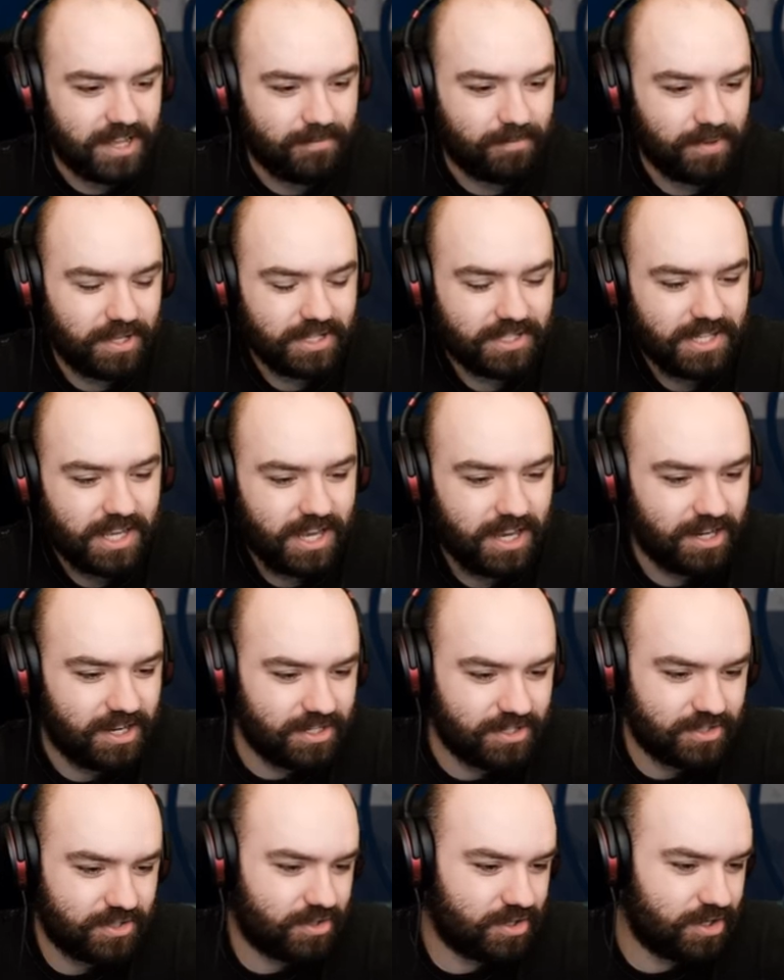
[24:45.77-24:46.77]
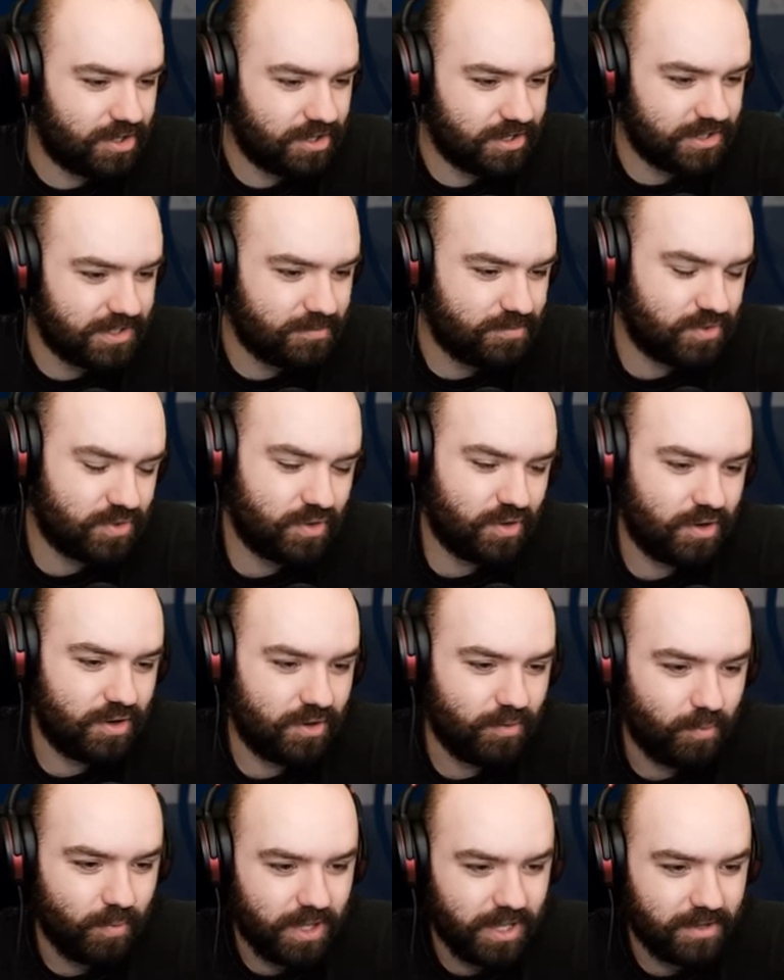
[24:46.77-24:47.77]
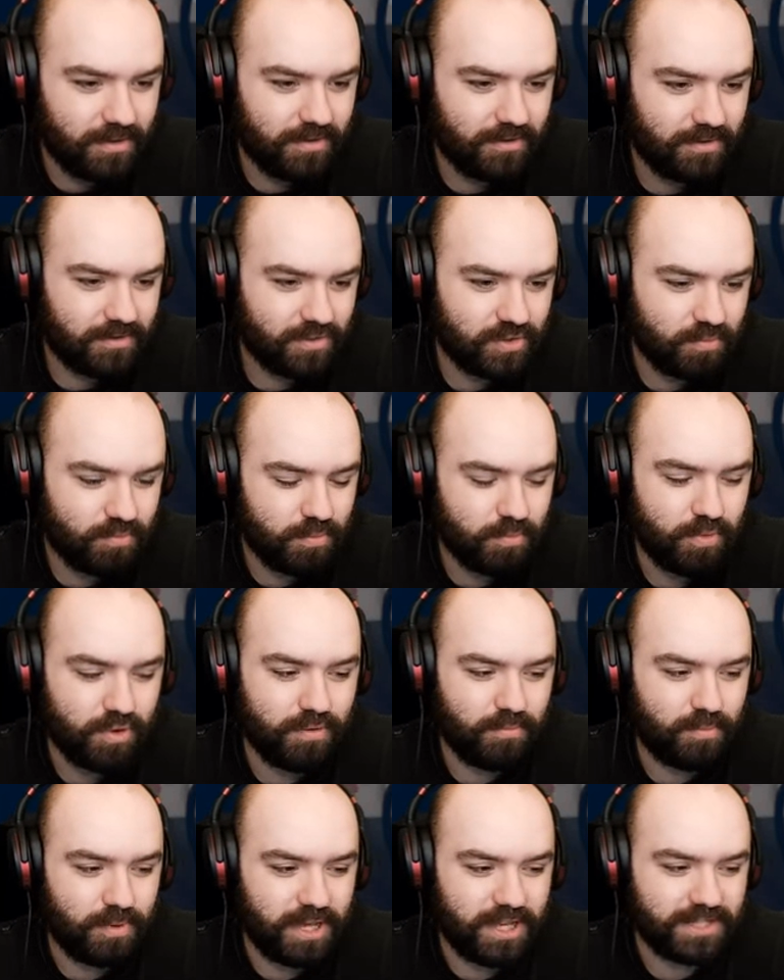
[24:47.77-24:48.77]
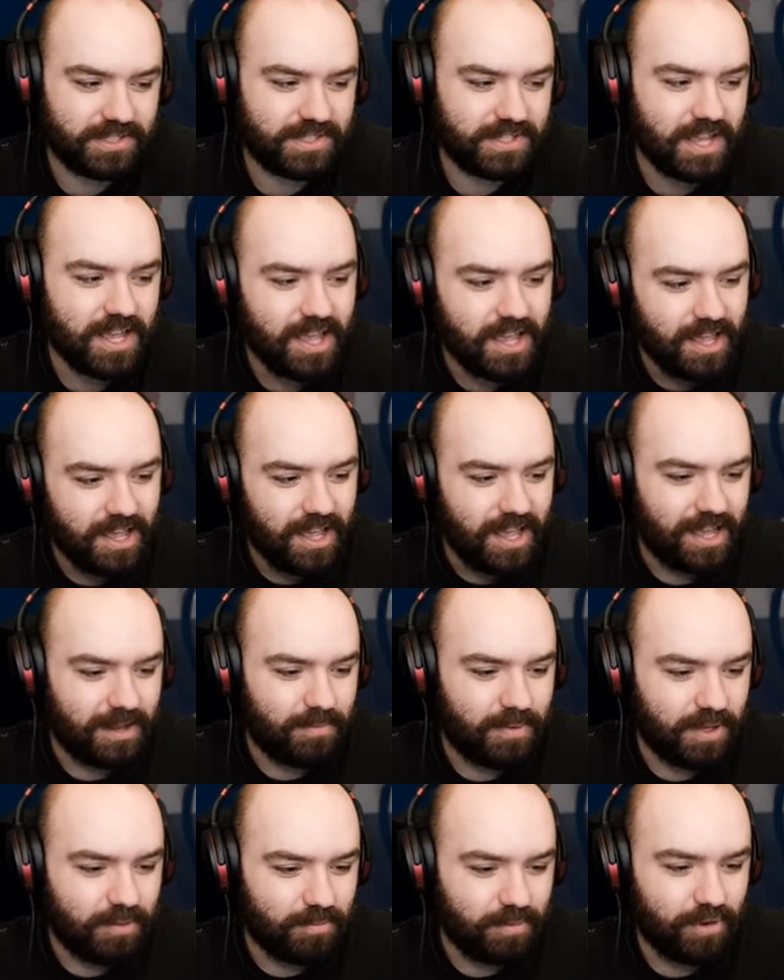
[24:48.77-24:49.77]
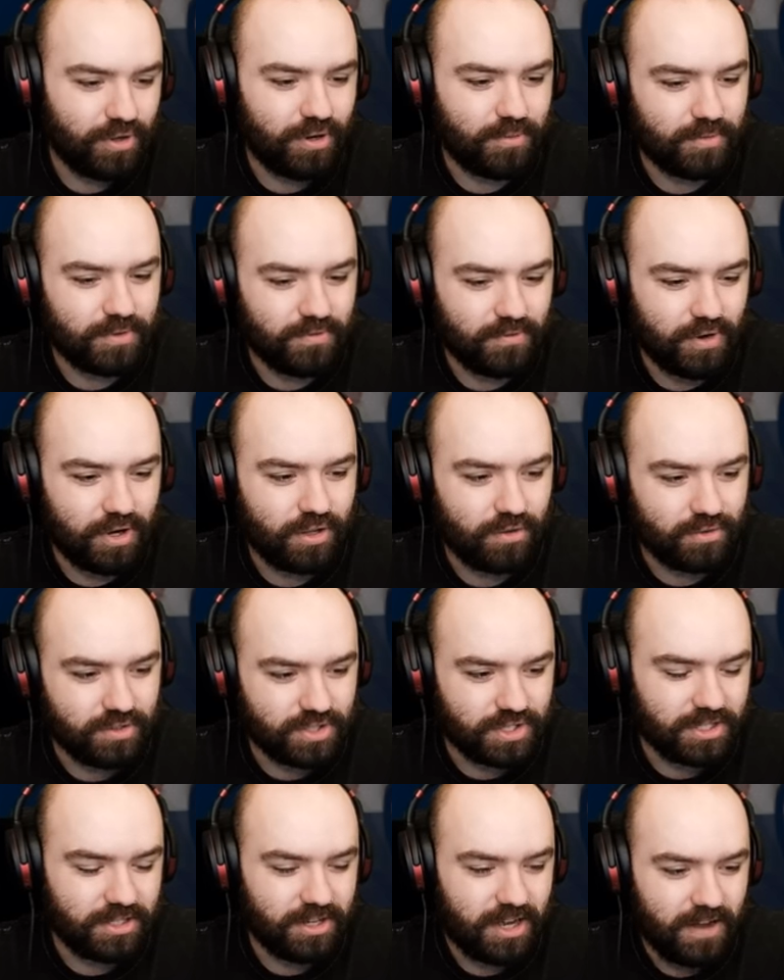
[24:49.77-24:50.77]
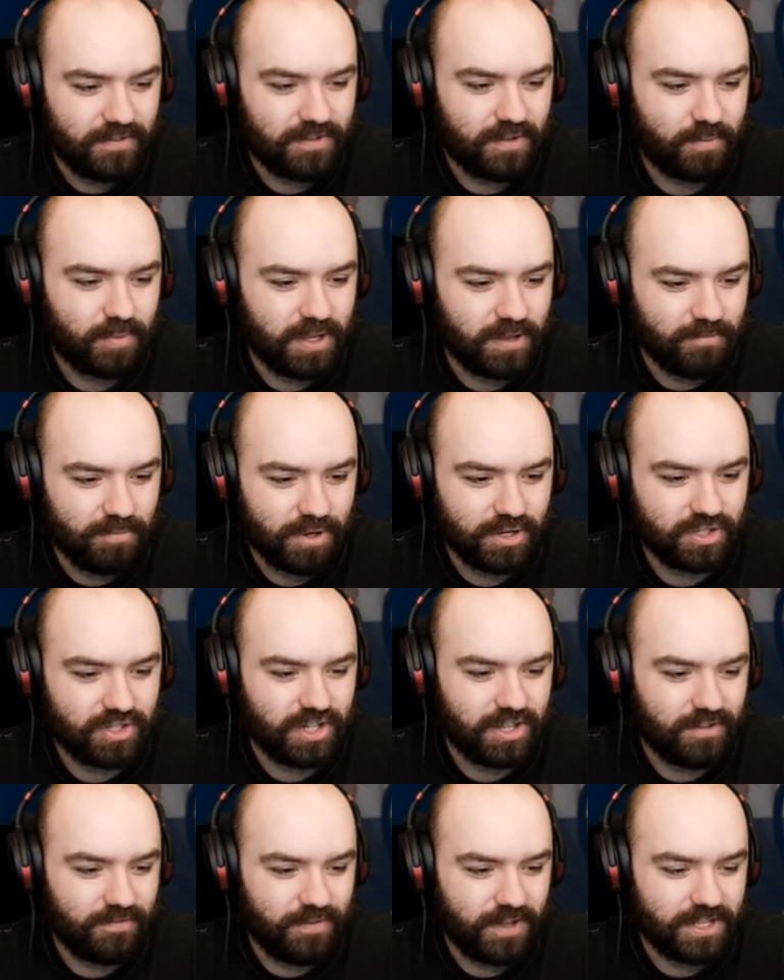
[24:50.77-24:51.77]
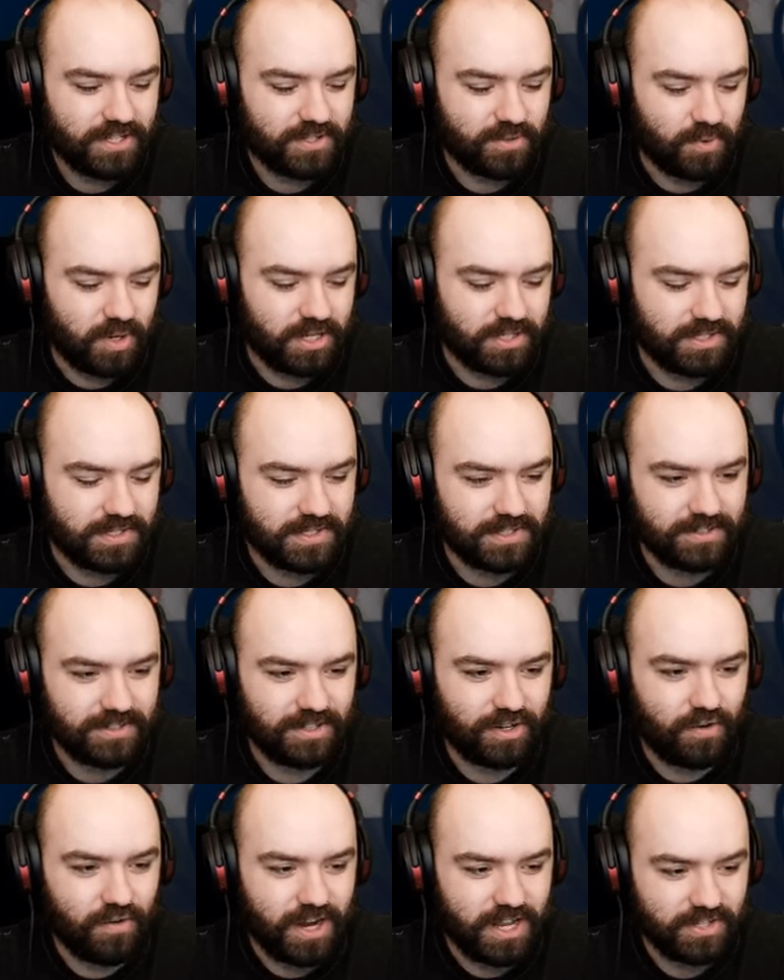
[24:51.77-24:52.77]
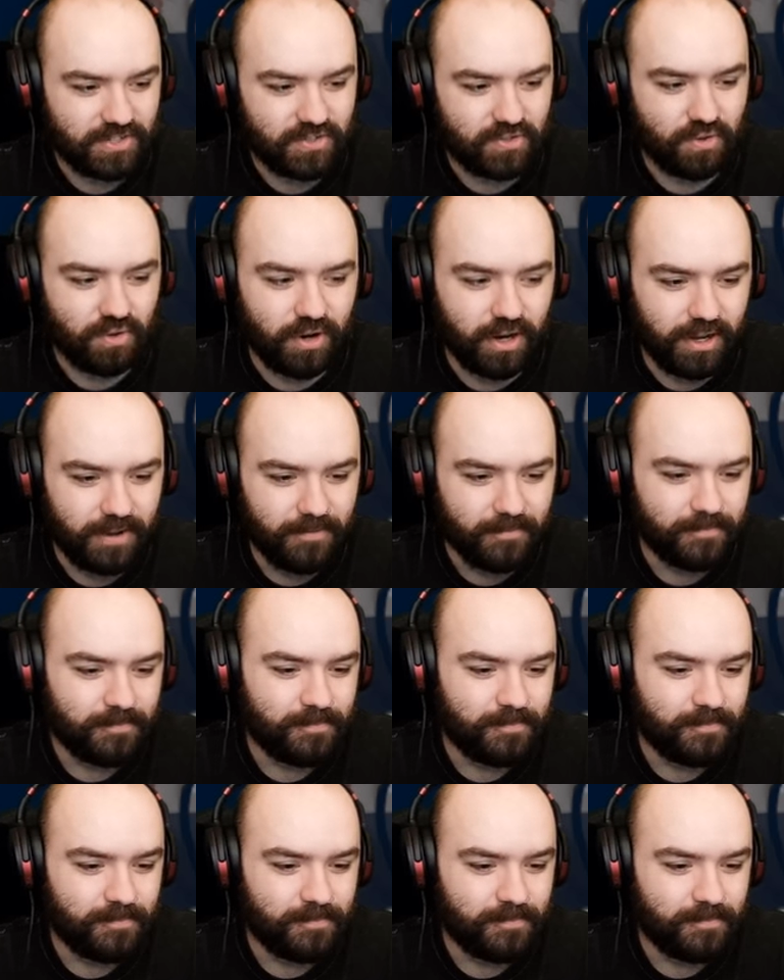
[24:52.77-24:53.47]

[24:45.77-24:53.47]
being taken into some sort of weird super mutant base and being blown up with a rocket launcher after being punched in the face twice. Great story.